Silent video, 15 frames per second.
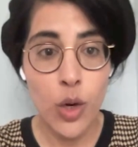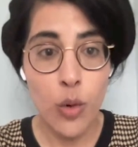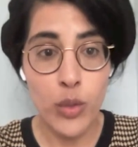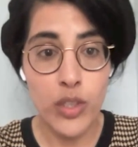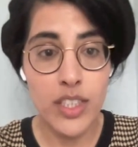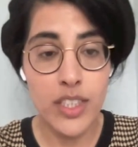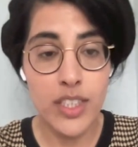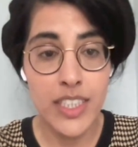
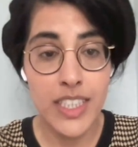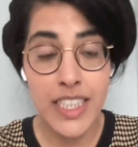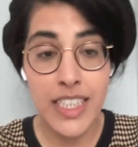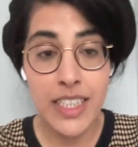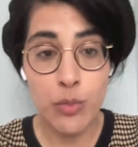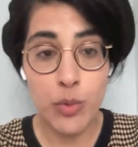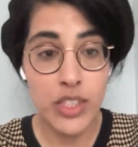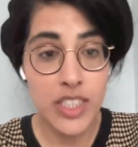which is
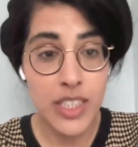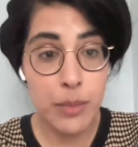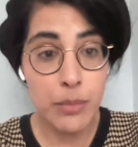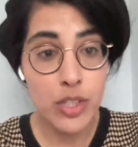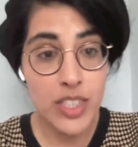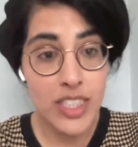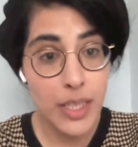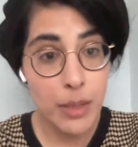which seems
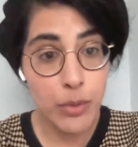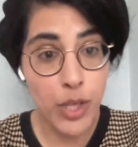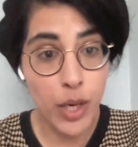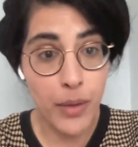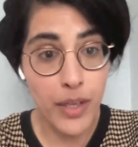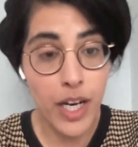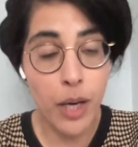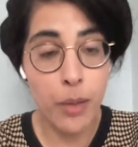to keep
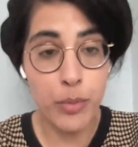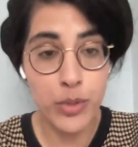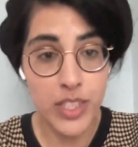going up,